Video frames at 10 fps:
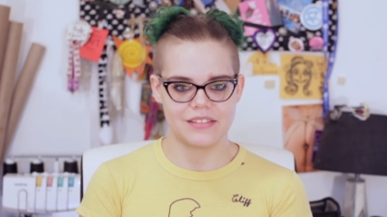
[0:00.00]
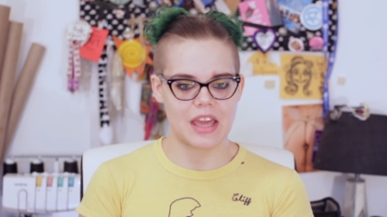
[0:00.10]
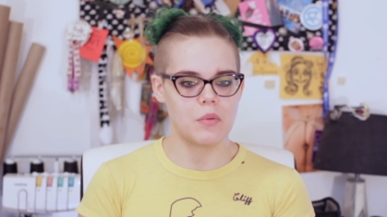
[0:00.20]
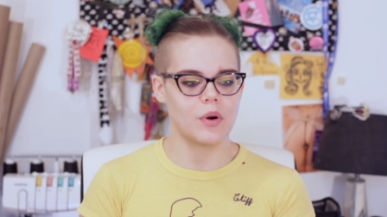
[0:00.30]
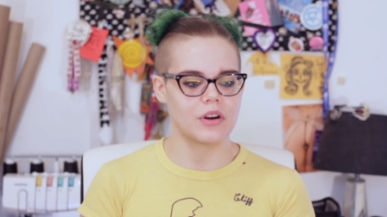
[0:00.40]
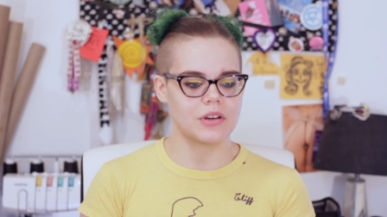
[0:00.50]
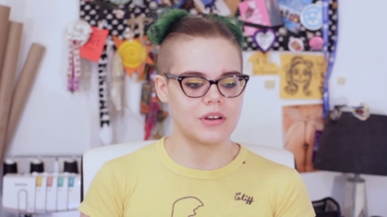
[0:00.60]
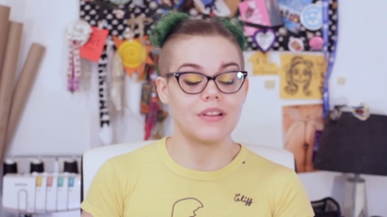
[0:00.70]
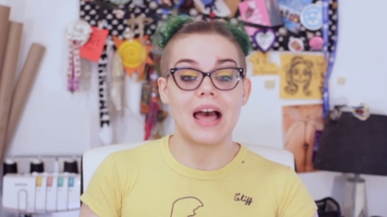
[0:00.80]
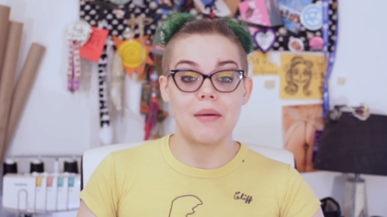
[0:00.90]
They were
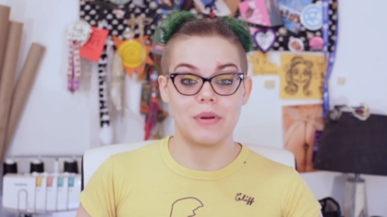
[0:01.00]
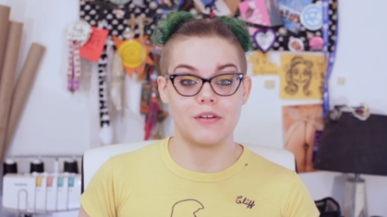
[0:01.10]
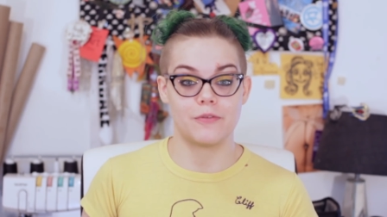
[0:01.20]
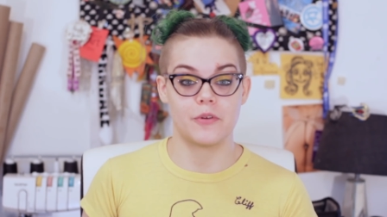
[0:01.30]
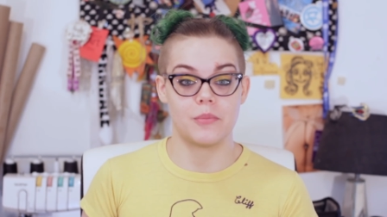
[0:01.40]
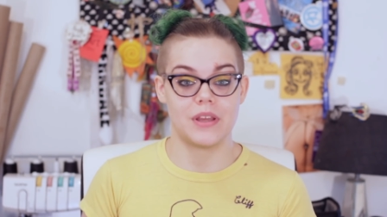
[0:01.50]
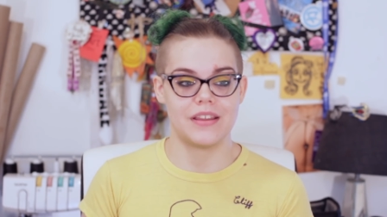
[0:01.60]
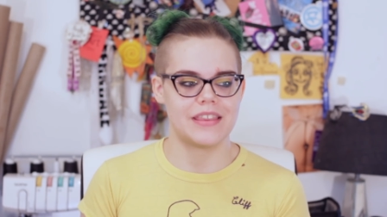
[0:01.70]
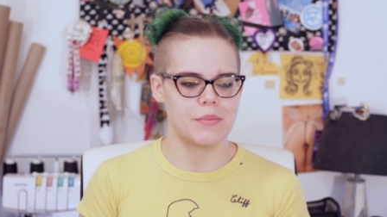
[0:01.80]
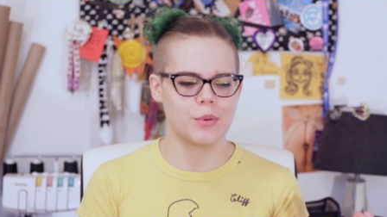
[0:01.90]
clapping for
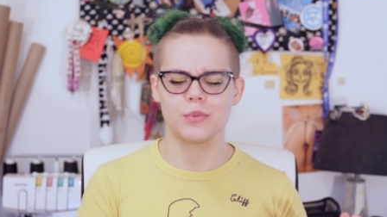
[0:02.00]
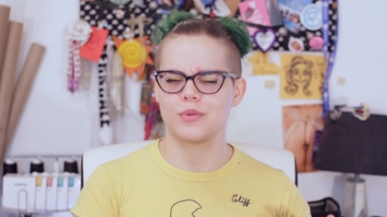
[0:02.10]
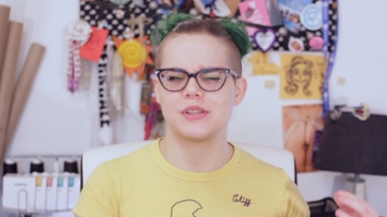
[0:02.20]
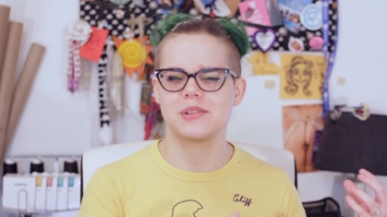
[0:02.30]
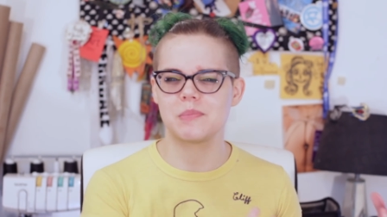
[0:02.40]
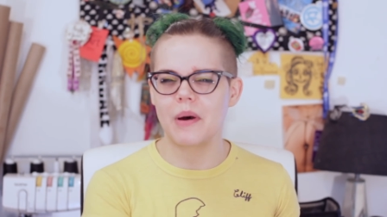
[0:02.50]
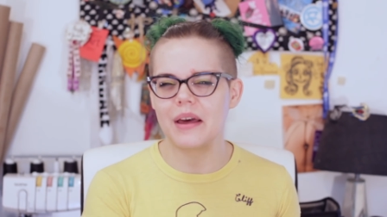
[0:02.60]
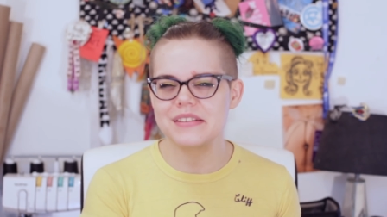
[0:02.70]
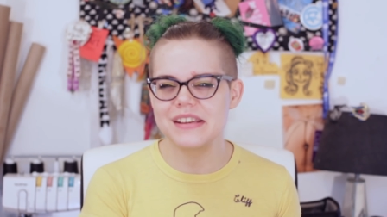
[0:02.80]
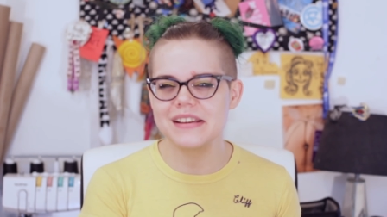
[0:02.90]
me. They were
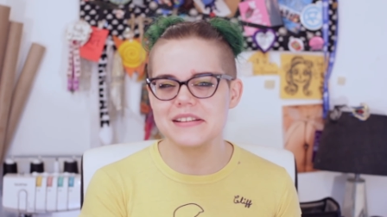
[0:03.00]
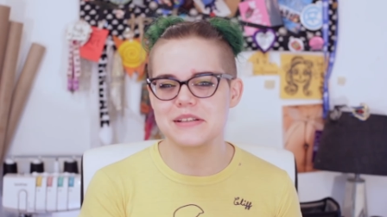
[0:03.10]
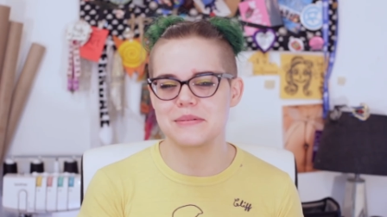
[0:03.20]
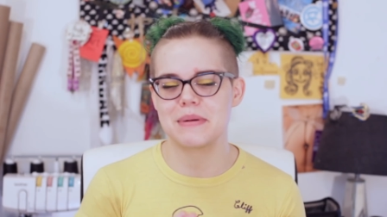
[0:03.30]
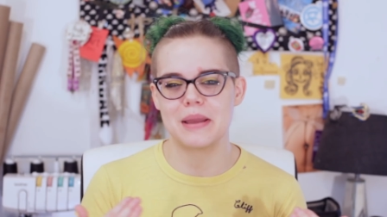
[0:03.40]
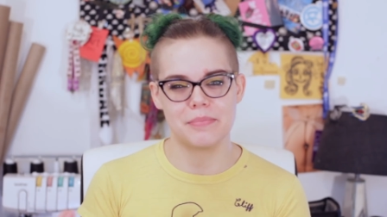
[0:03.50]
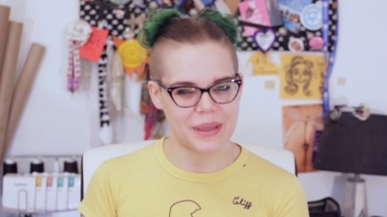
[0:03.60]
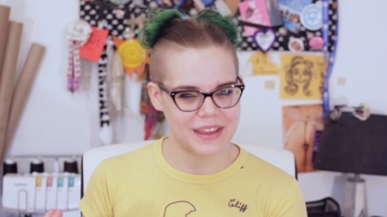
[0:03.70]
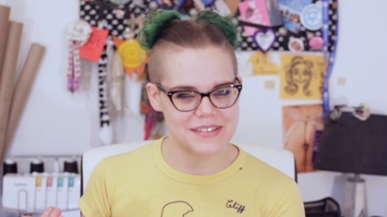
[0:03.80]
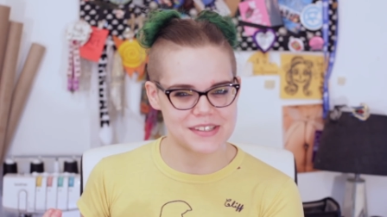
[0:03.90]
responding to my
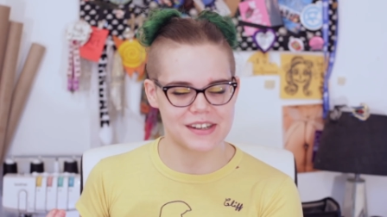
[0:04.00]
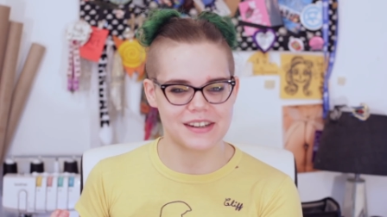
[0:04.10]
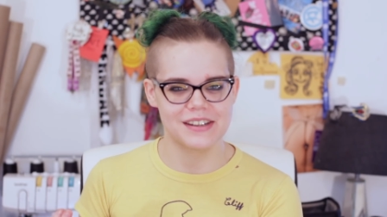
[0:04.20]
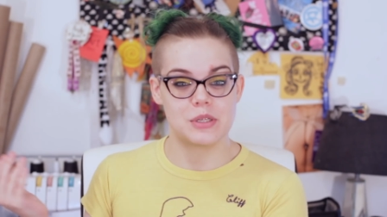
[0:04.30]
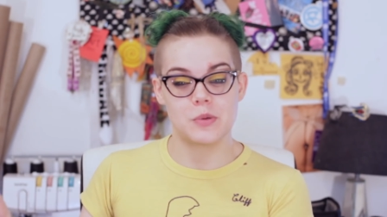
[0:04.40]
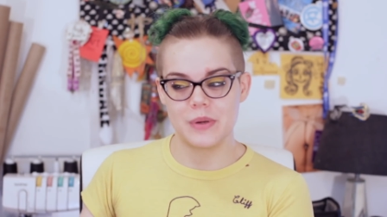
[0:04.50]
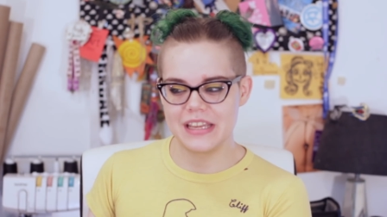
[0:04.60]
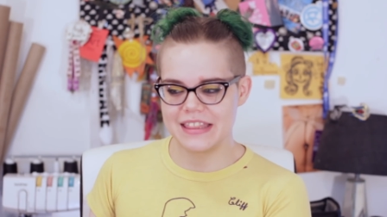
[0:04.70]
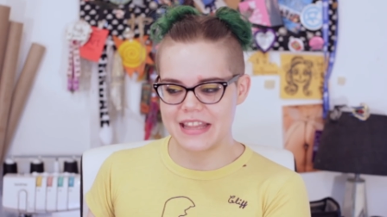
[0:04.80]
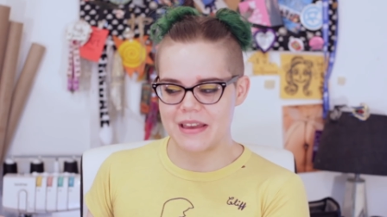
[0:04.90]
banter
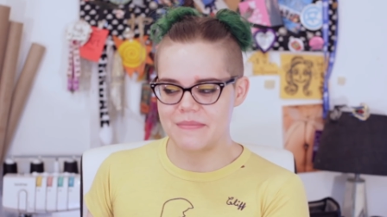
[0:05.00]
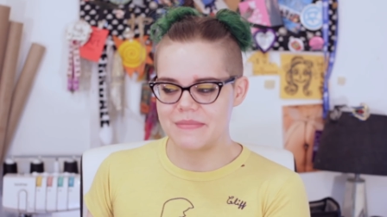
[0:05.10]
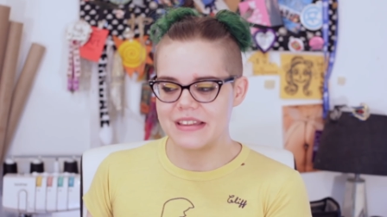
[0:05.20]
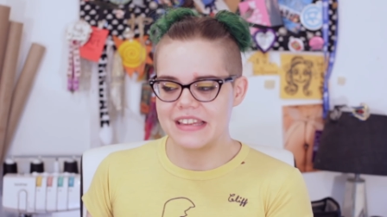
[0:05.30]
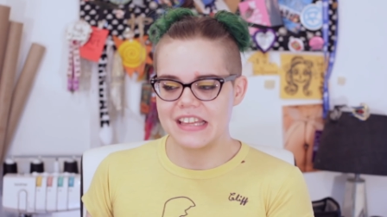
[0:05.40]
between them.